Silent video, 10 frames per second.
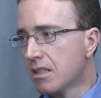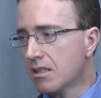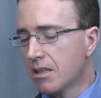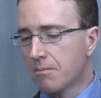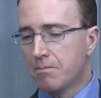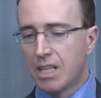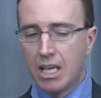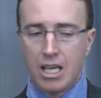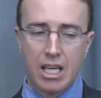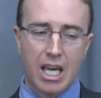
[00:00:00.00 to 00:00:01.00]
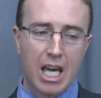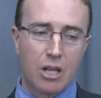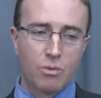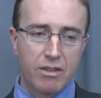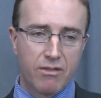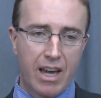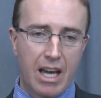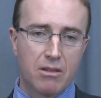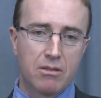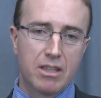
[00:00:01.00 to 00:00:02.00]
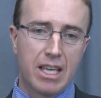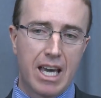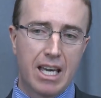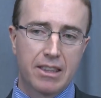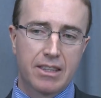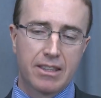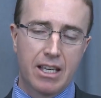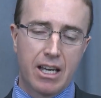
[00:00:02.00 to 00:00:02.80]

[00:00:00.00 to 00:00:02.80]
system. And we found that,